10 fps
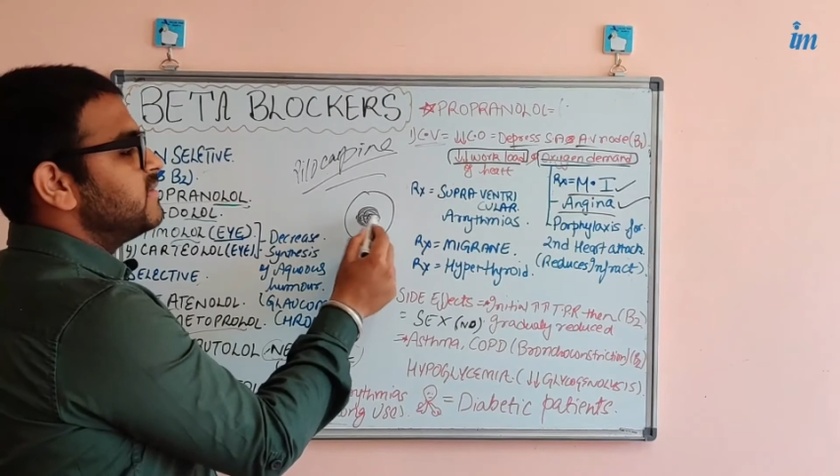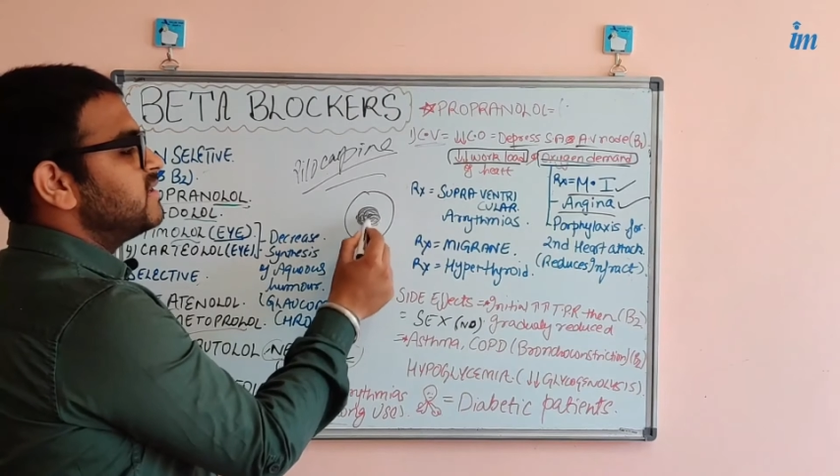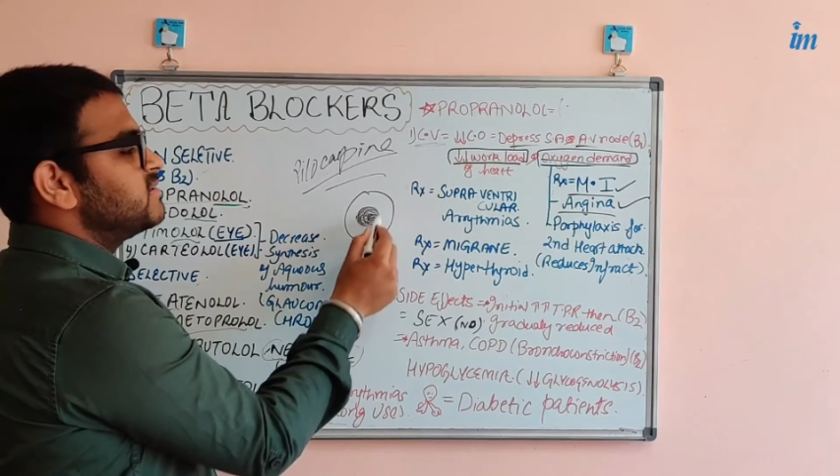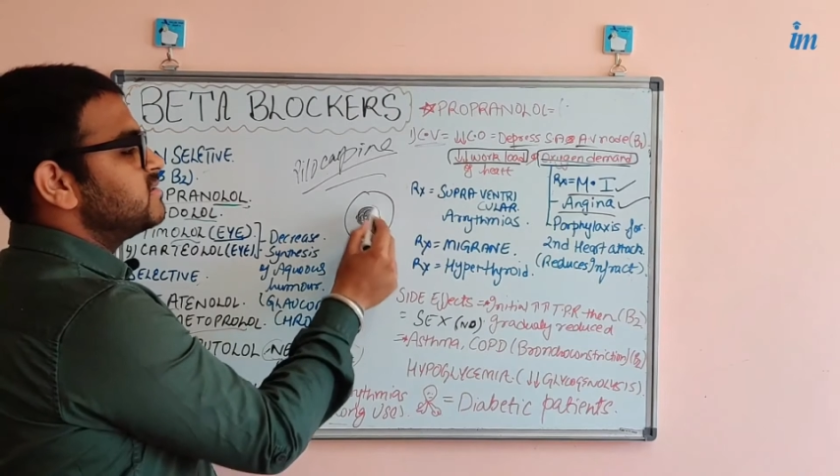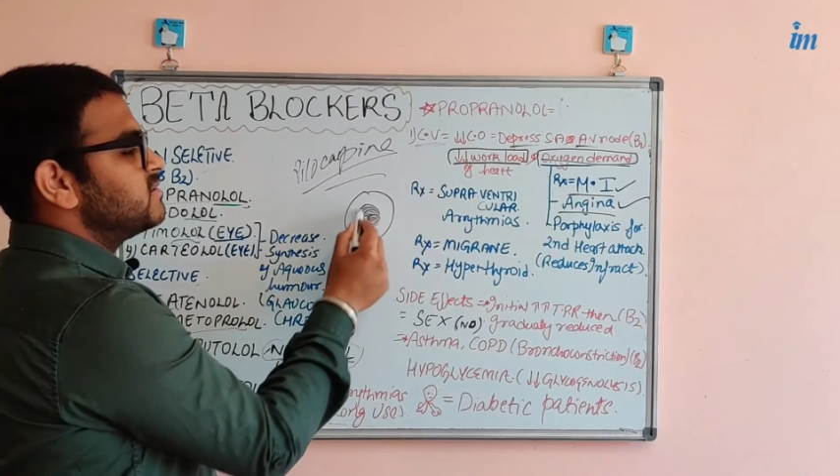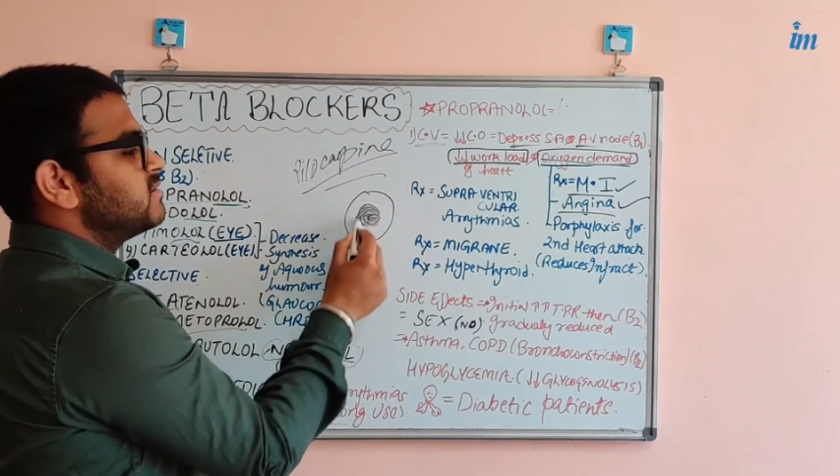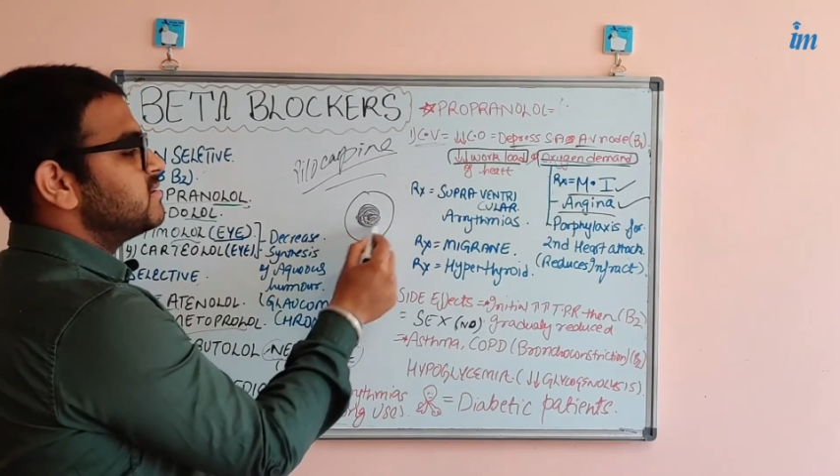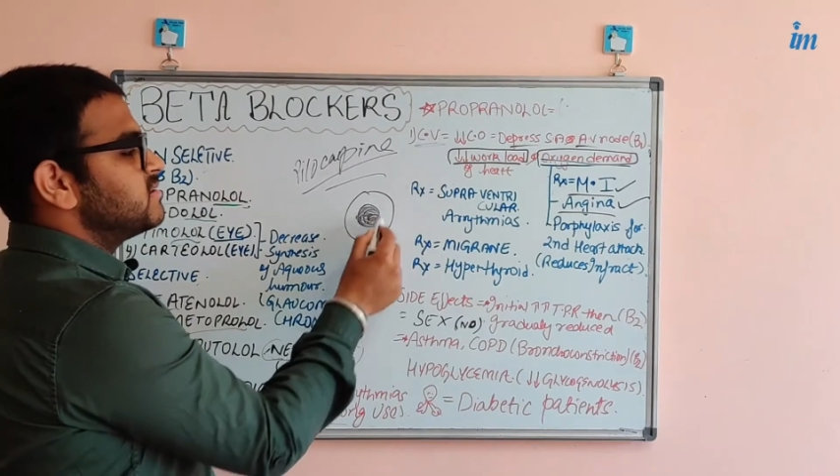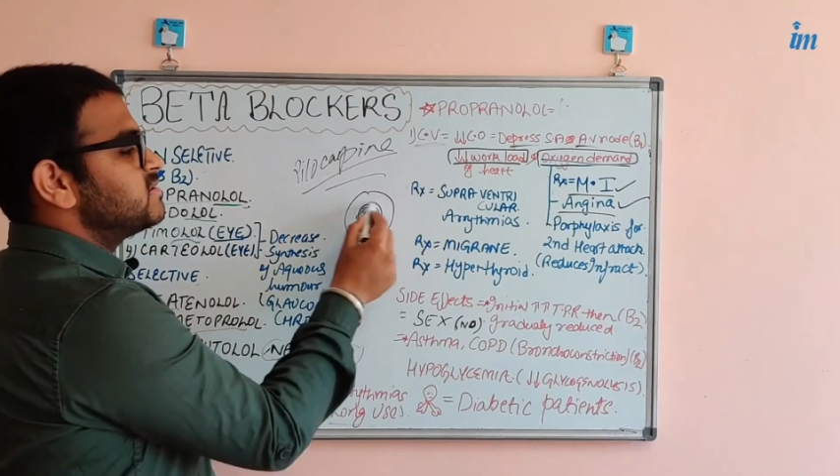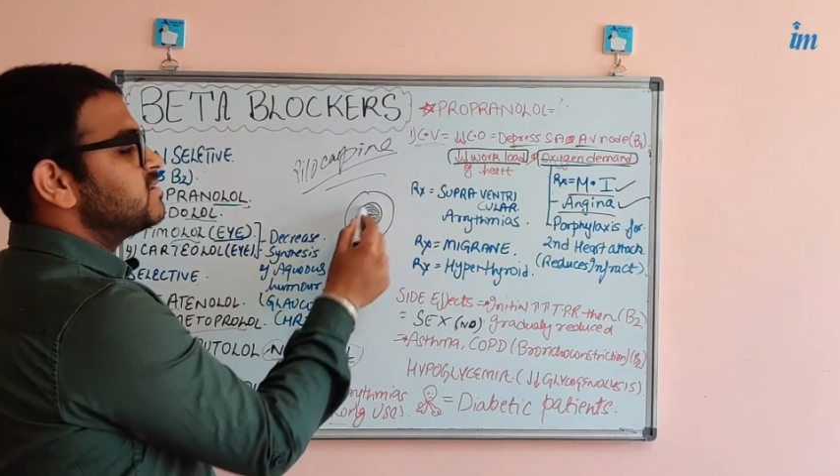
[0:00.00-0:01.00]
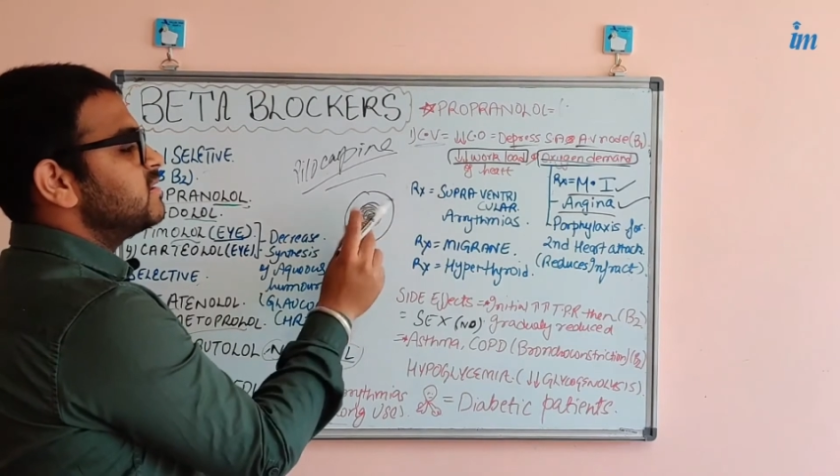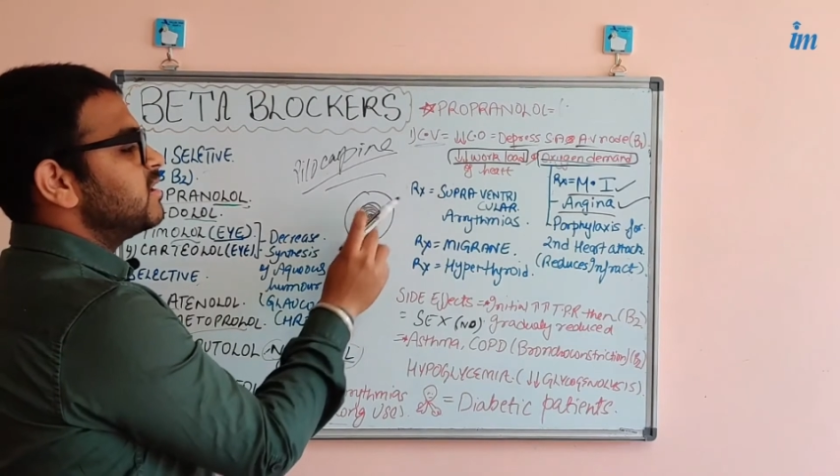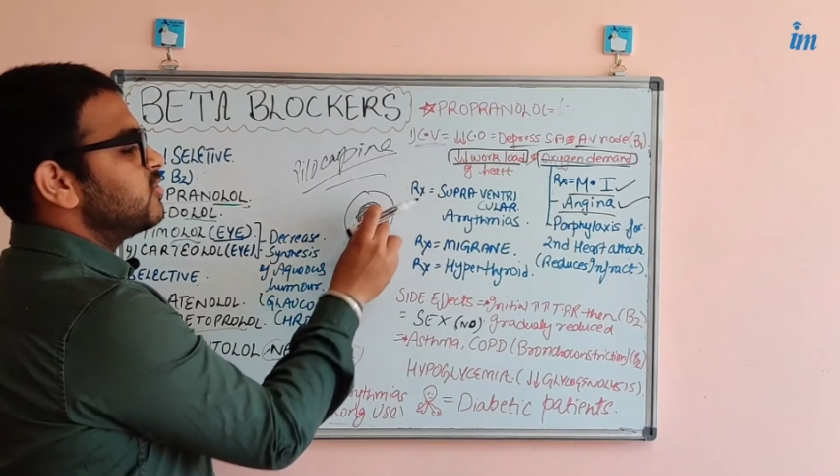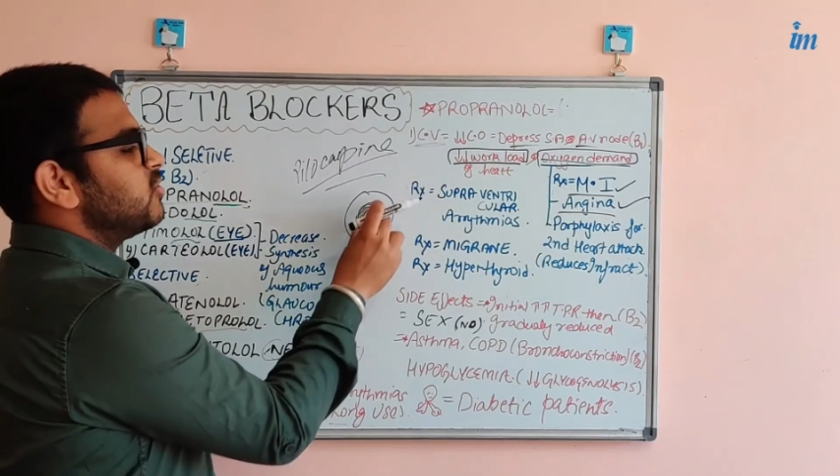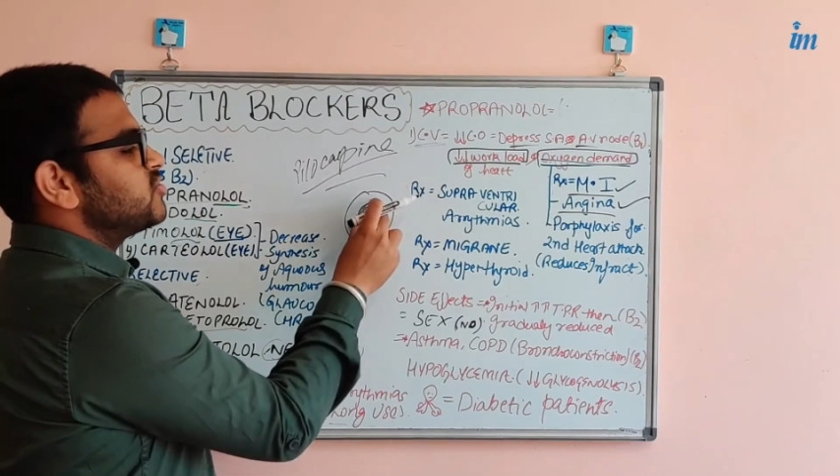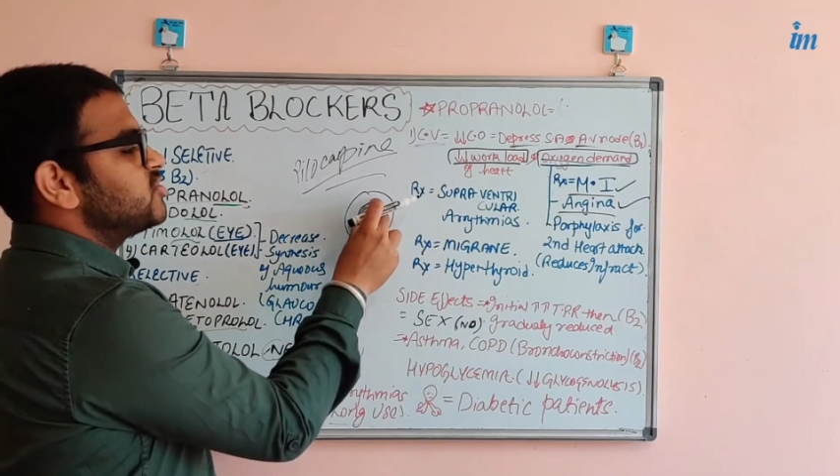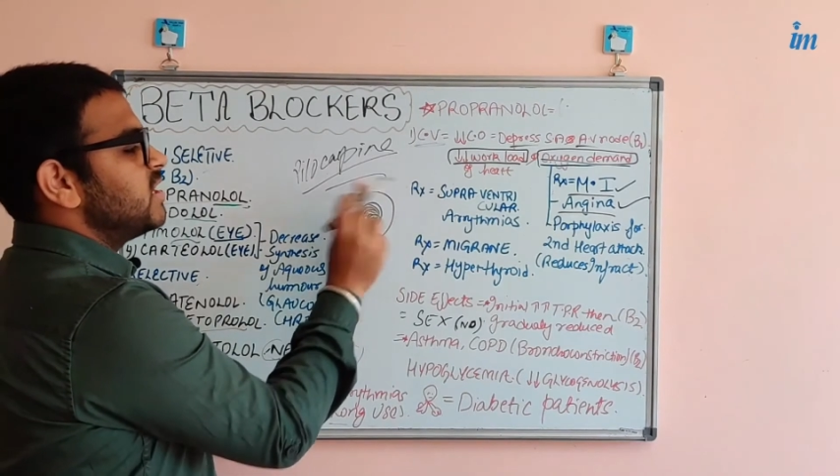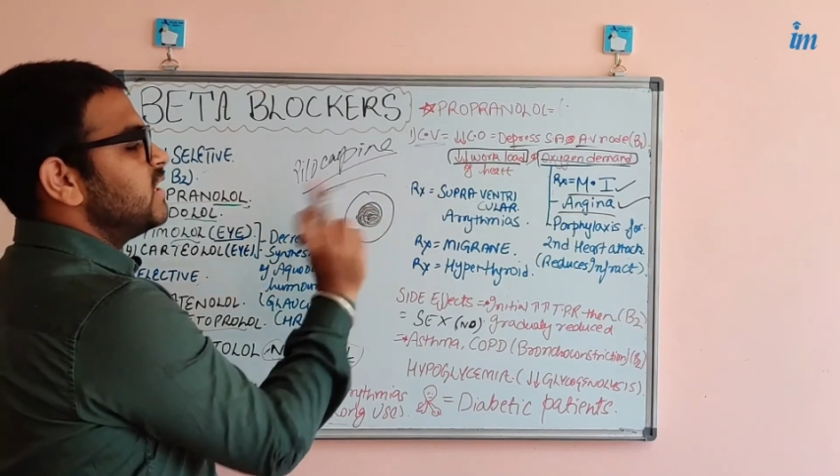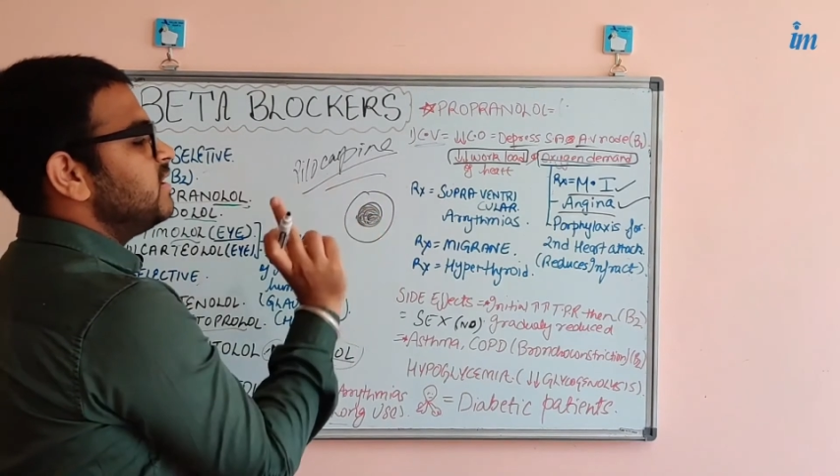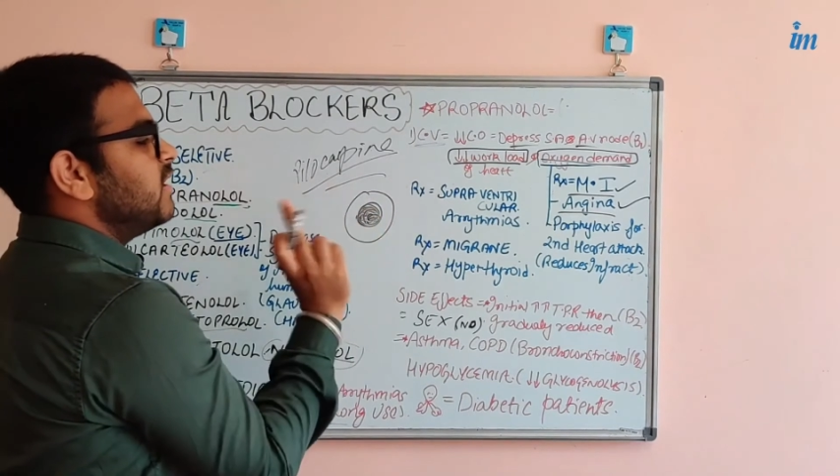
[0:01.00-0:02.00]
means this is the necrosed
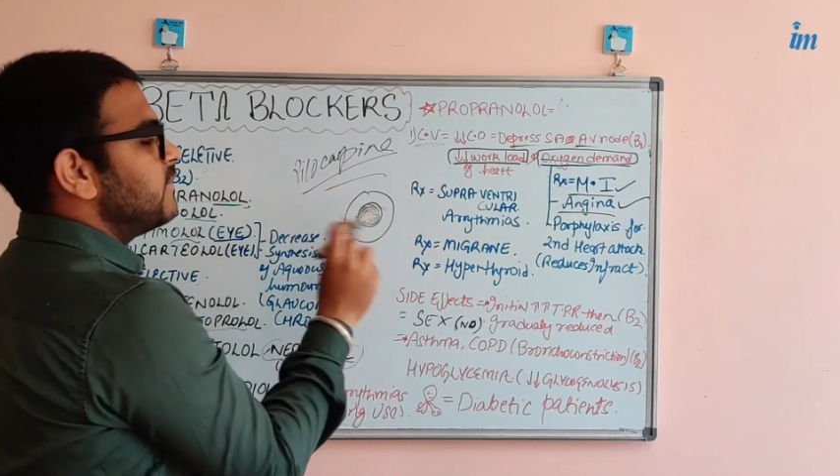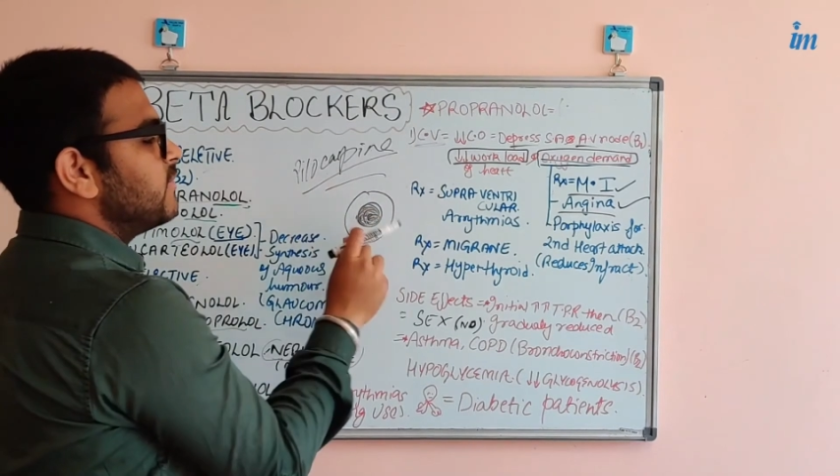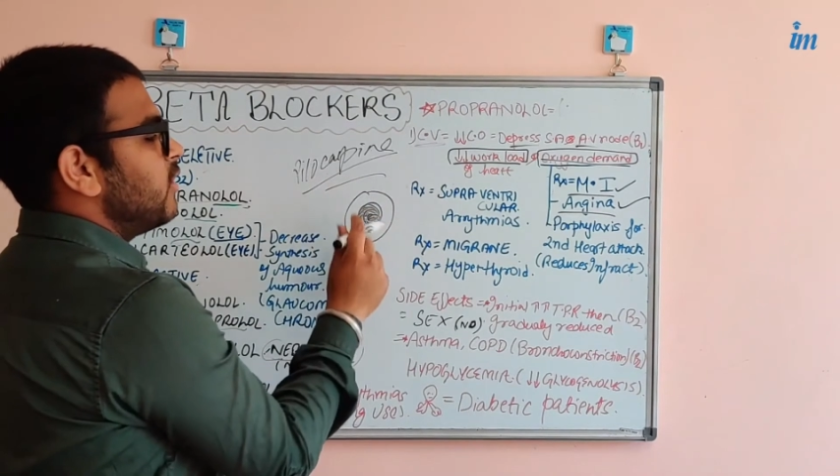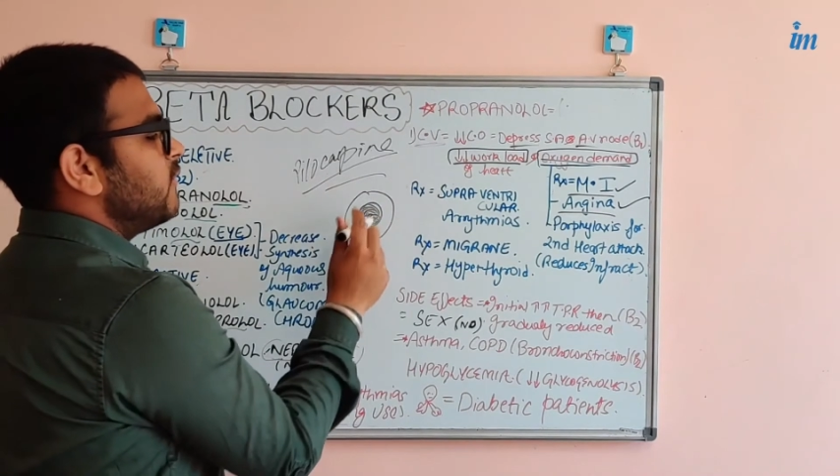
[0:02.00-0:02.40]
area